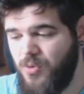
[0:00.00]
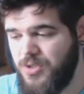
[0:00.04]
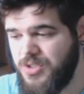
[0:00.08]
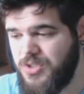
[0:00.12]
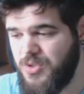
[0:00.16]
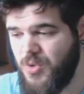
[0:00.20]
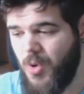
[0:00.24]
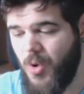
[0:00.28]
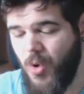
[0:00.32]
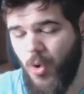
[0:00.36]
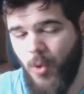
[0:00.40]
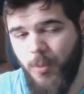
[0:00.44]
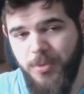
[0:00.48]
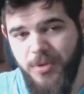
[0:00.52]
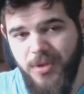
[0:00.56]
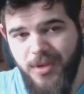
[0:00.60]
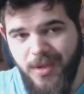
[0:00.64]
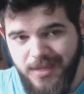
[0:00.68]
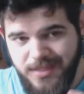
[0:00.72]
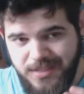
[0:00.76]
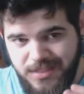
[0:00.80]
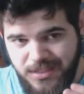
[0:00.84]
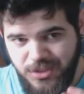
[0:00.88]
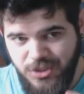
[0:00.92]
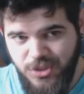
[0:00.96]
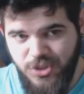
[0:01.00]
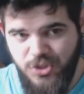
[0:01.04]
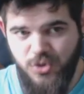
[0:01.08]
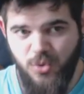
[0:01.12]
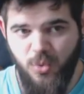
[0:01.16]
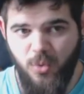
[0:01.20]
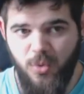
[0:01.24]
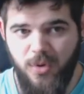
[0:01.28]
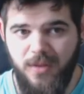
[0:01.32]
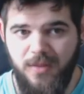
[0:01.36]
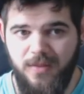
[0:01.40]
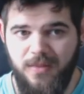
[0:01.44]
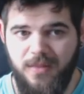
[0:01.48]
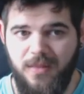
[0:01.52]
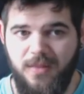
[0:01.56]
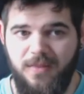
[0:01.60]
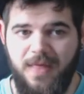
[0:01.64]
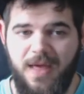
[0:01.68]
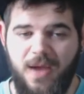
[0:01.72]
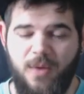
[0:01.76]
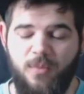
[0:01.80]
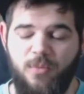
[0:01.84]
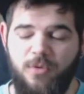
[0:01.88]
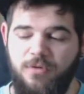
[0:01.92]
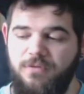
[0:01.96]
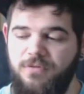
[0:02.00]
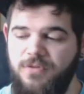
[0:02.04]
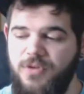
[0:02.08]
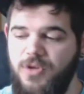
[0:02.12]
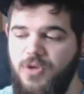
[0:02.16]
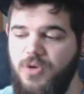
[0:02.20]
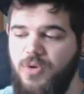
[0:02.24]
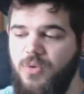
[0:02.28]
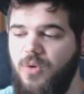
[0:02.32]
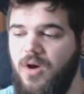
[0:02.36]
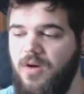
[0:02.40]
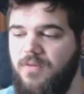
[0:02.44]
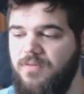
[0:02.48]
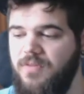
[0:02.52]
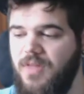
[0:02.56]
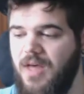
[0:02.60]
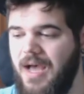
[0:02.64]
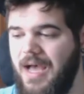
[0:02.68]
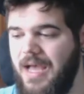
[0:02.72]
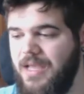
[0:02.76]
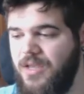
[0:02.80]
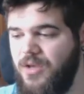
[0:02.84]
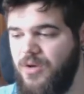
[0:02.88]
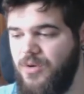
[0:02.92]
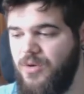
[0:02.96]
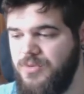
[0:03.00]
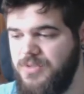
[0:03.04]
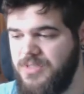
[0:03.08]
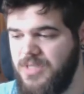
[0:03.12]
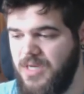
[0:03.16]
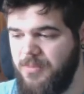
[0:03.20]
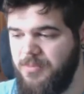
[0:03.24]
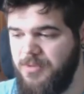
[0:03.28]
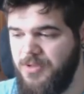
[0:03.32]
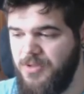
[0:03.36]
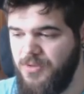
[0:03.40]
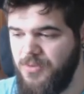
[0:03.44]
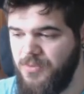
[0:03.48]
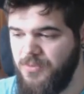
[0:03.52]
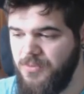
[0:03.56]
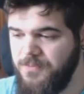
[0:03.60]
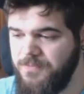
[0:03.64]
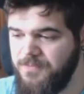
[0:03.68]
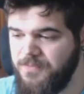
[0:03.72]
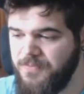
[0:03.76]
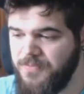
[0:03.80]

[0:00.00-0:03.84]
So I hope you guys enjoyed that review of the IGO-W.